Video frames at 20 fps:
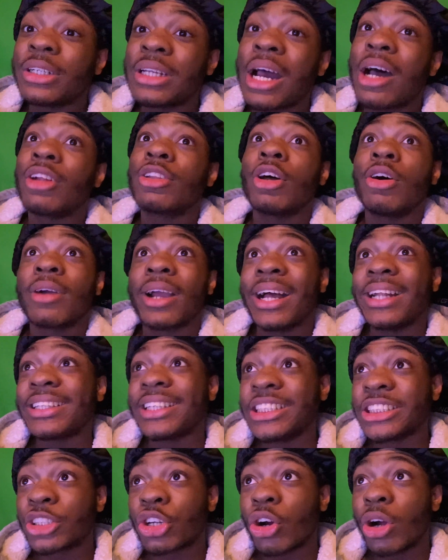Y'all don't got
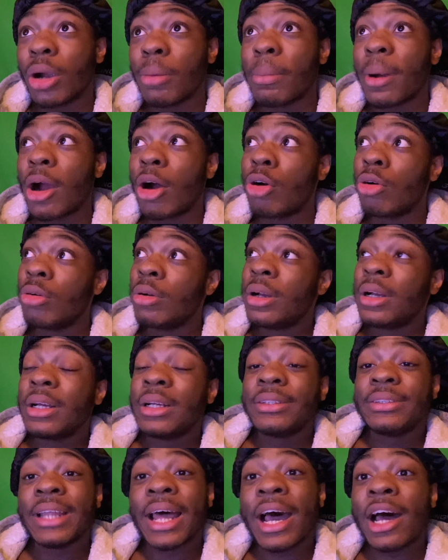Discord, bro.
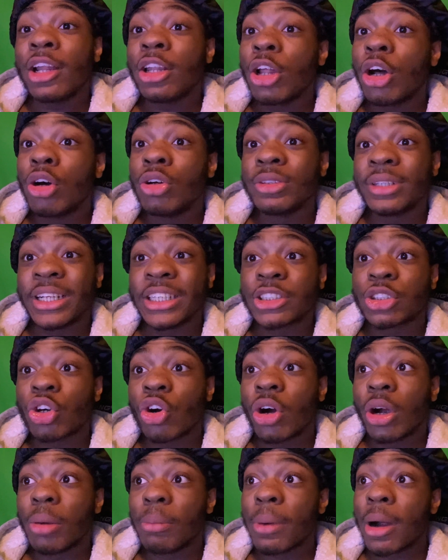Download
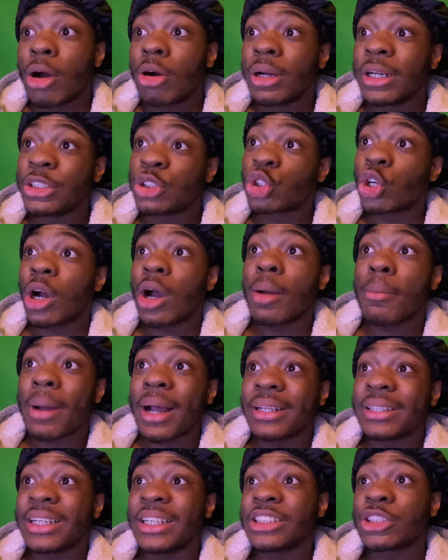Discord, bro. And join
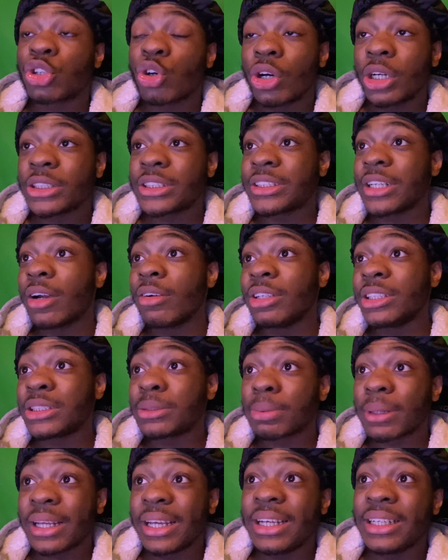my Discord service,
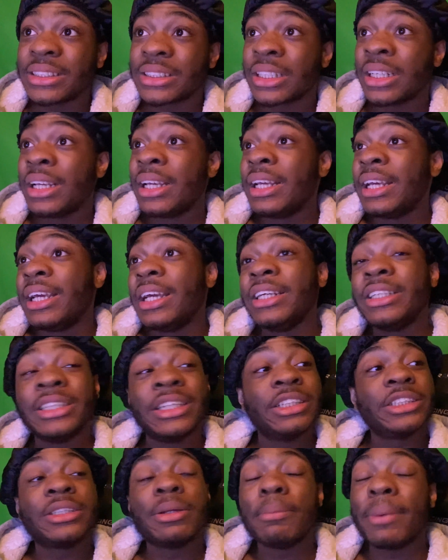please. It,
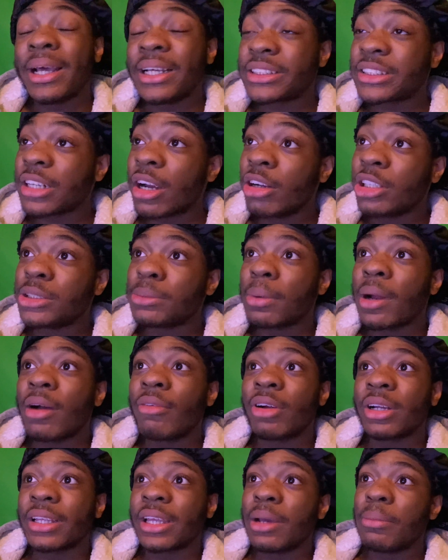it's the best service, bro. I
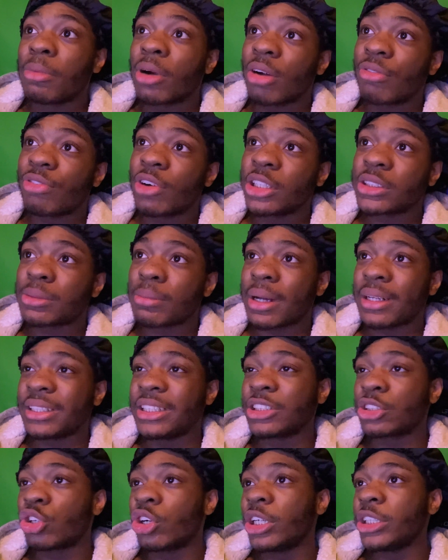want to get more folks in my
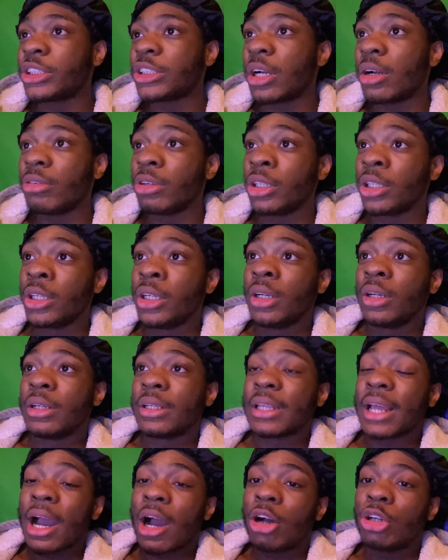Discord server.
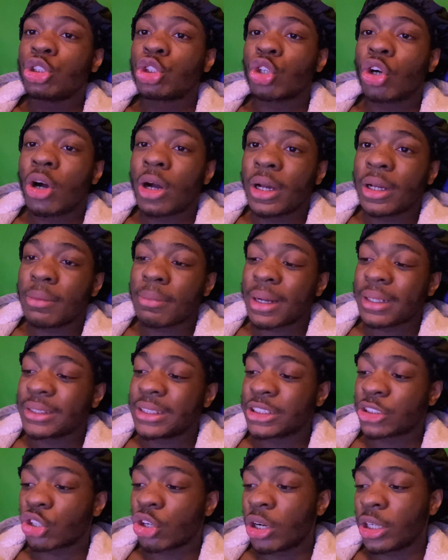Y'all join my
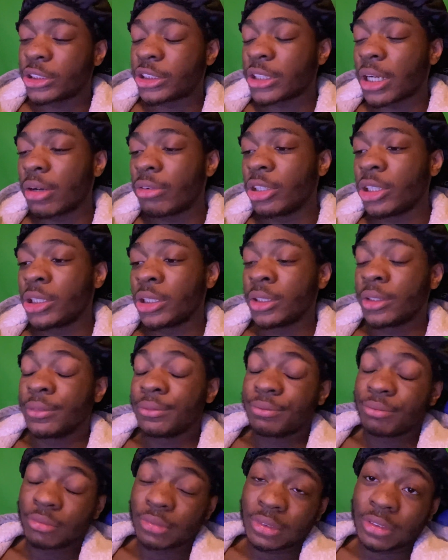Discord server.
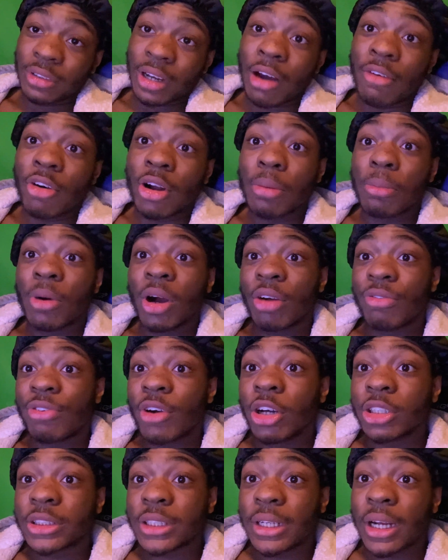I want more
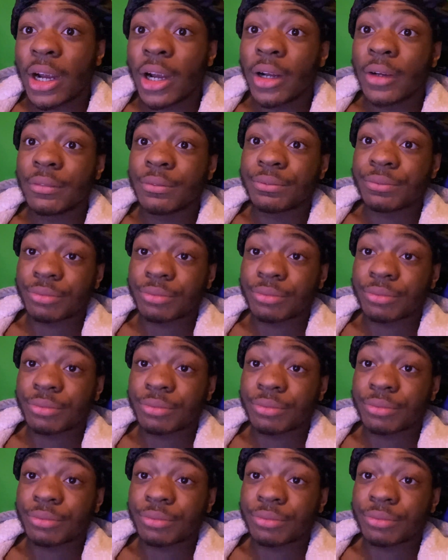folks in there.